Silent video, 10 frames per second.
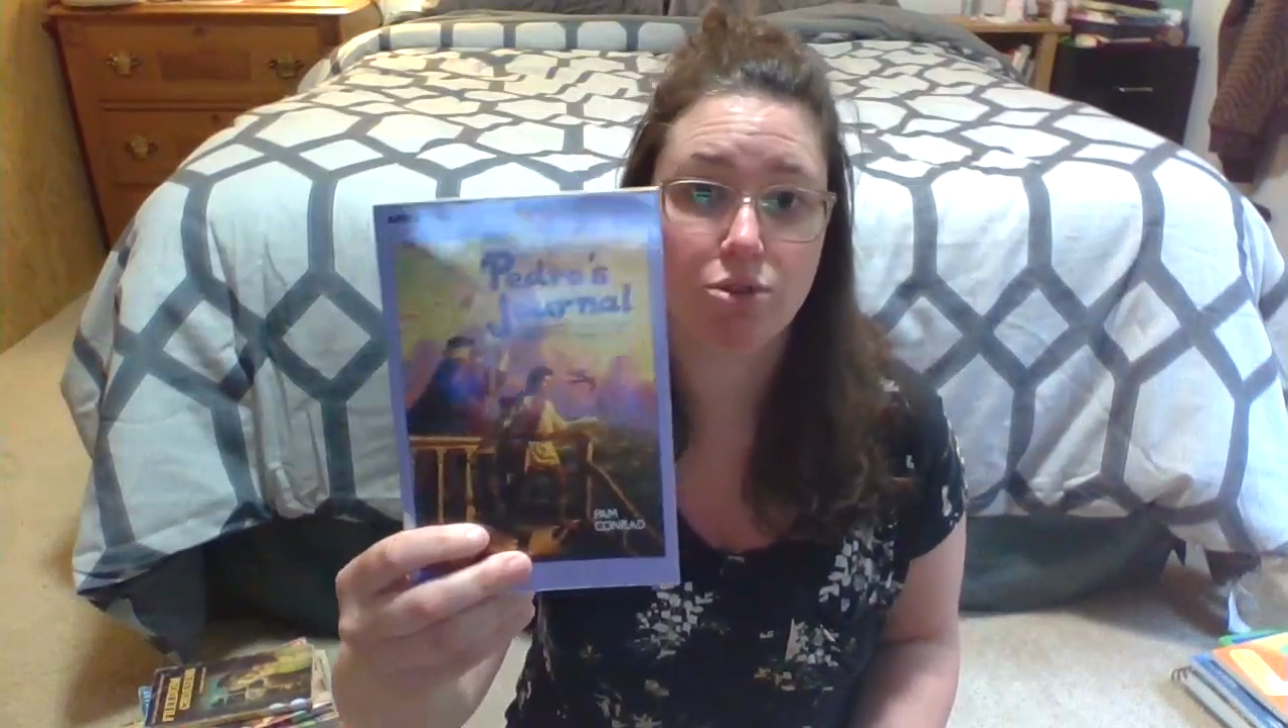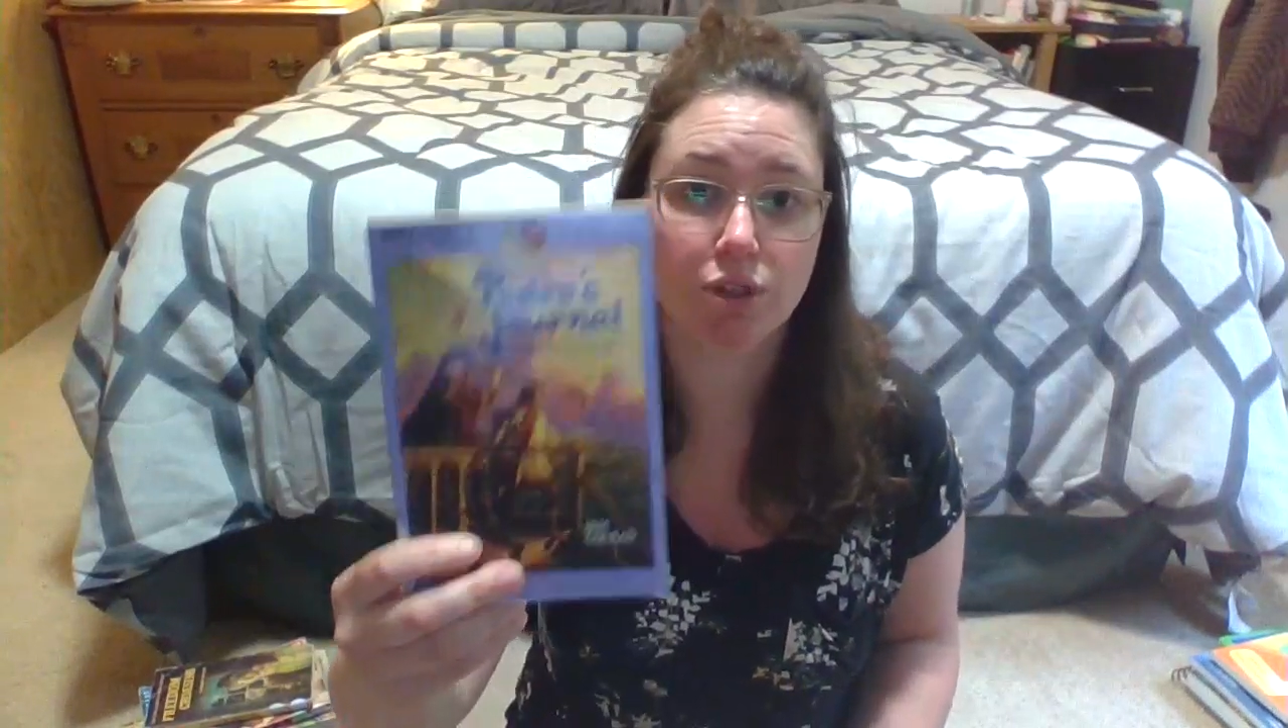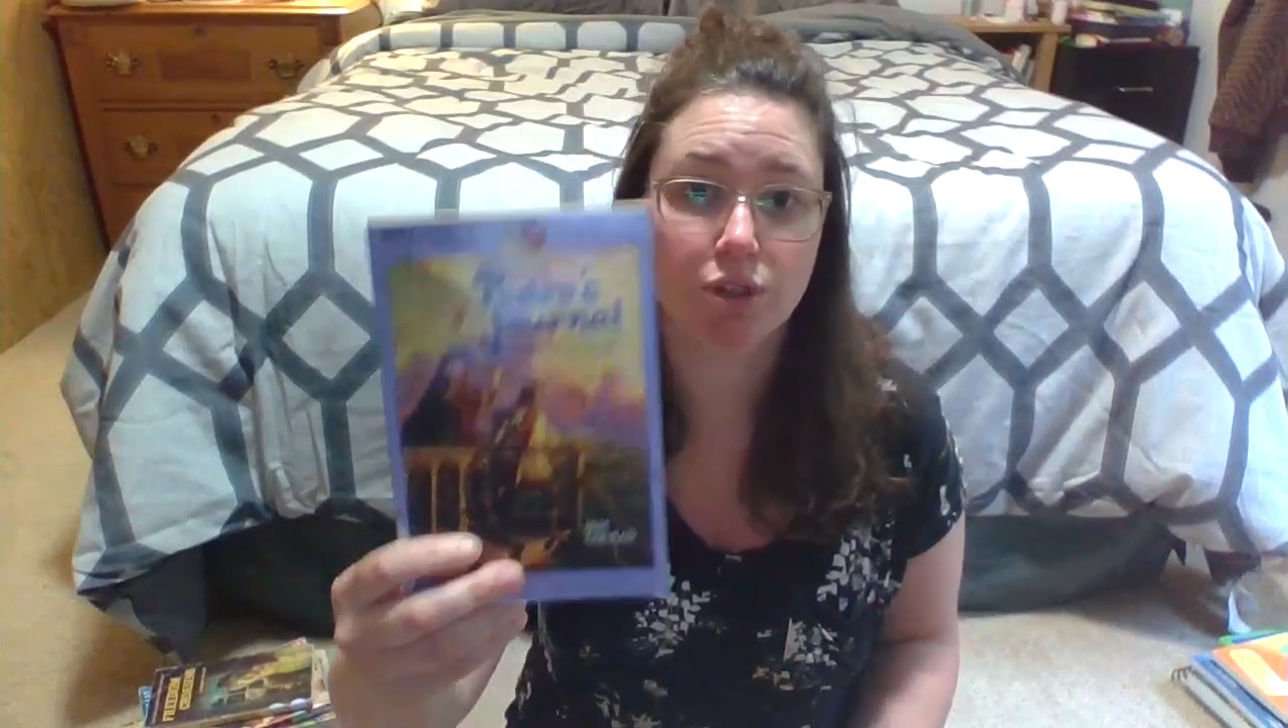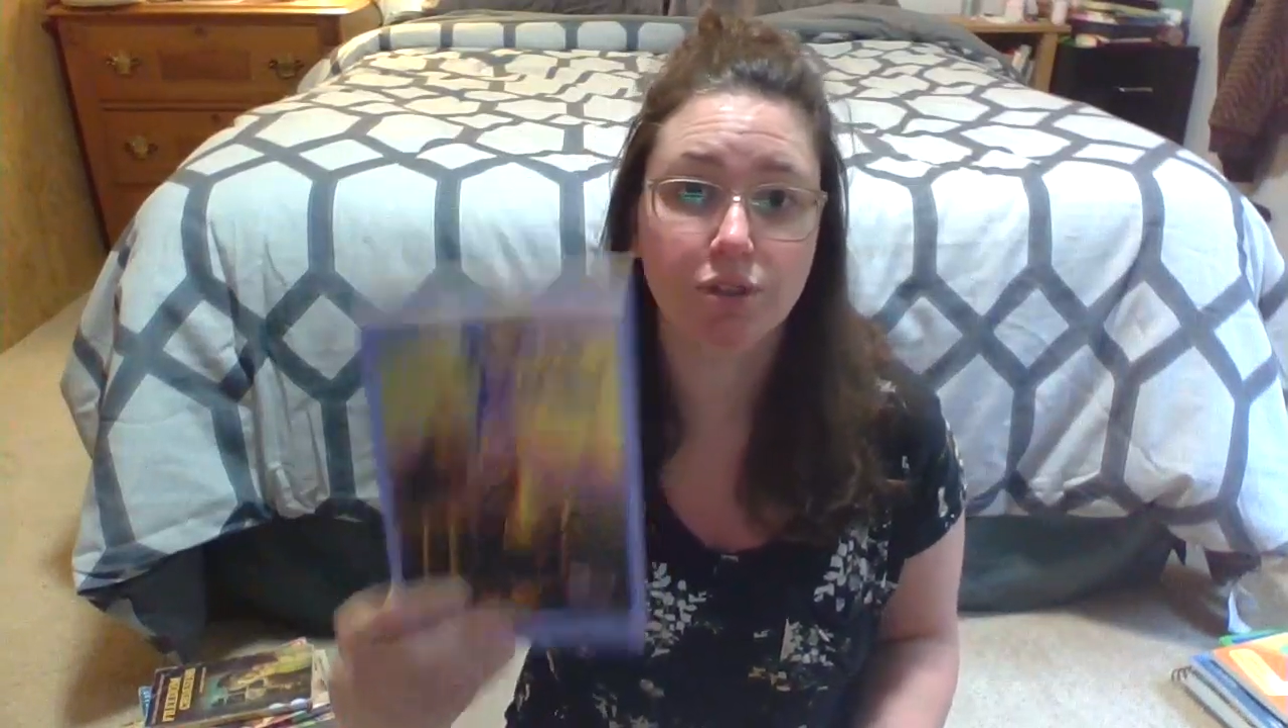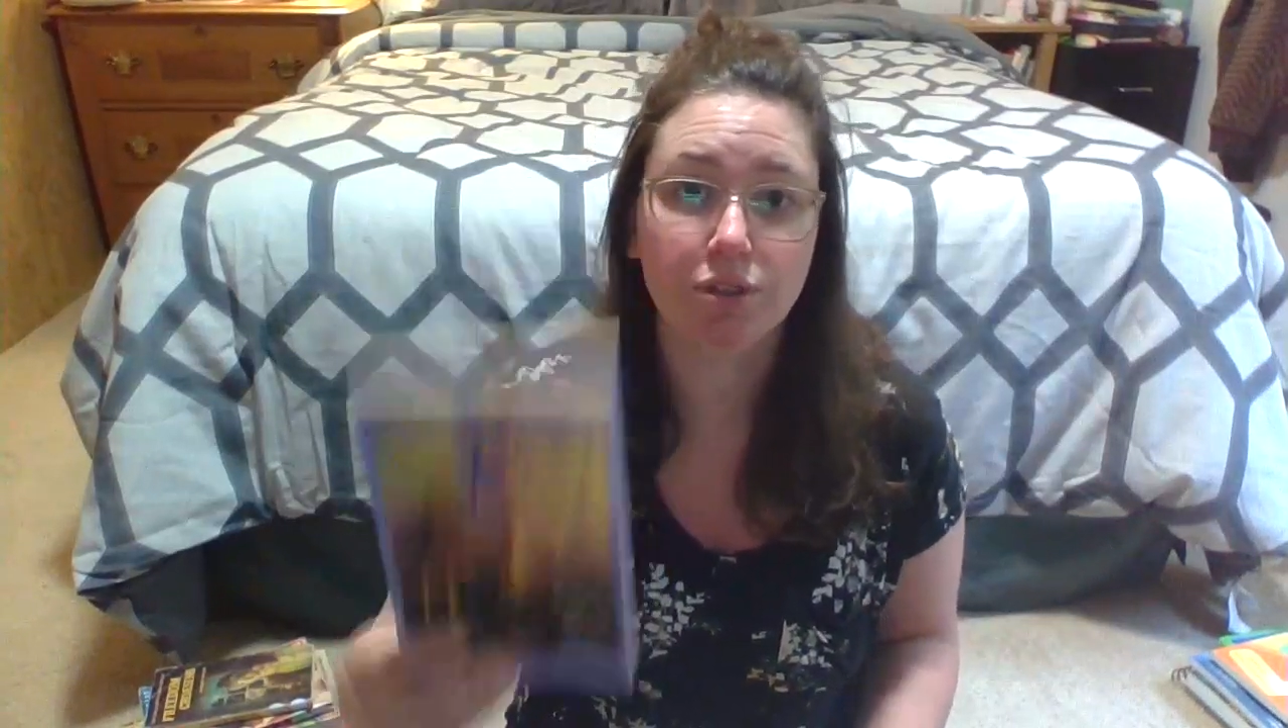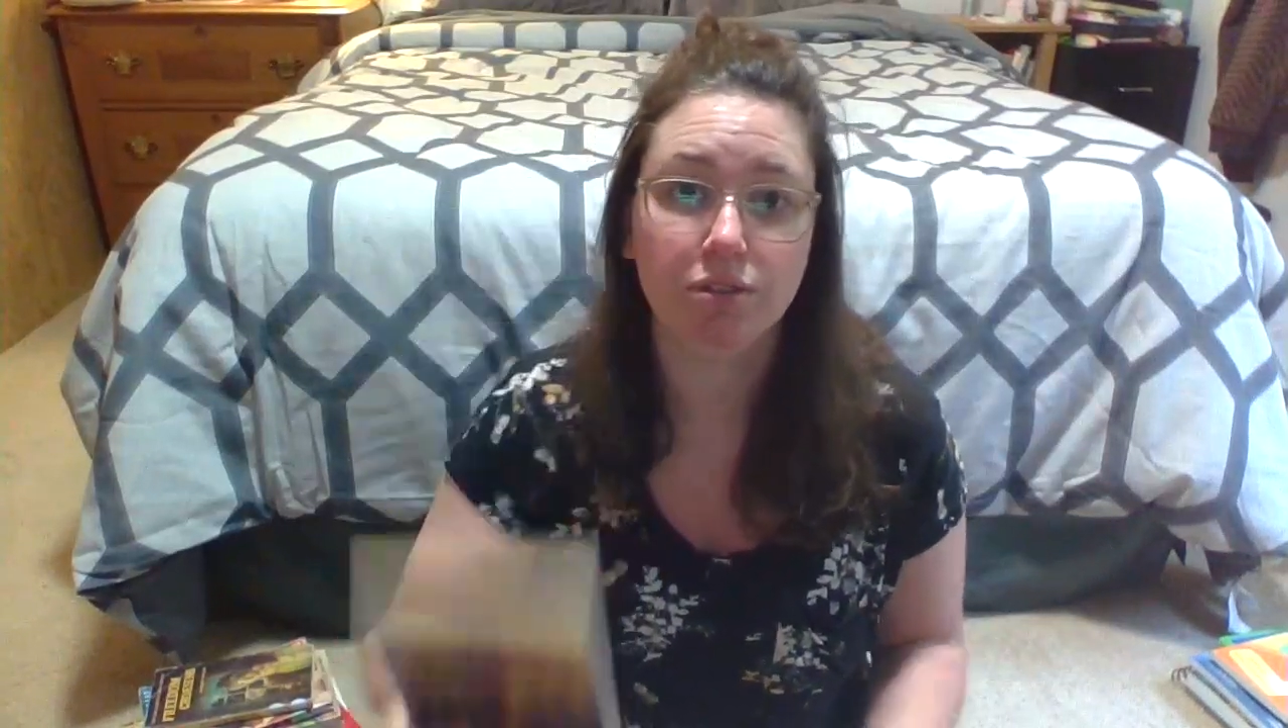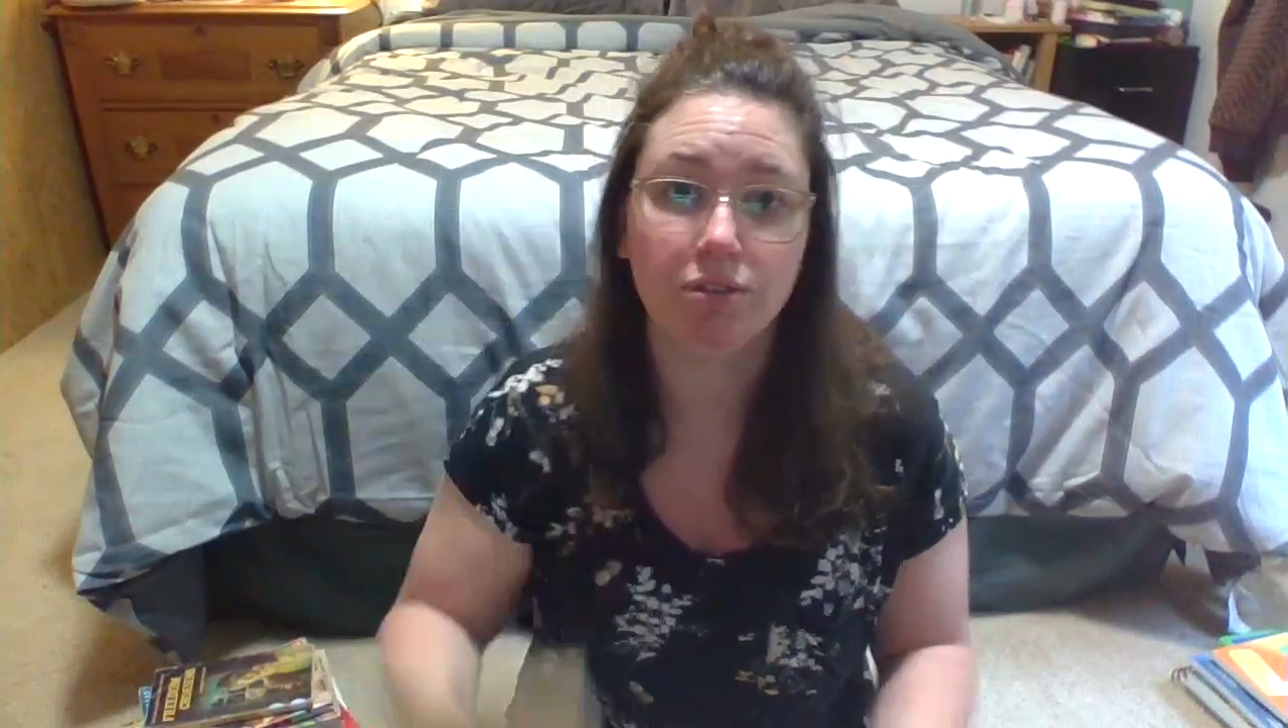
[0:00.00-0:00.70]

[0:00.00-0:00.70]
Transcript: Journal,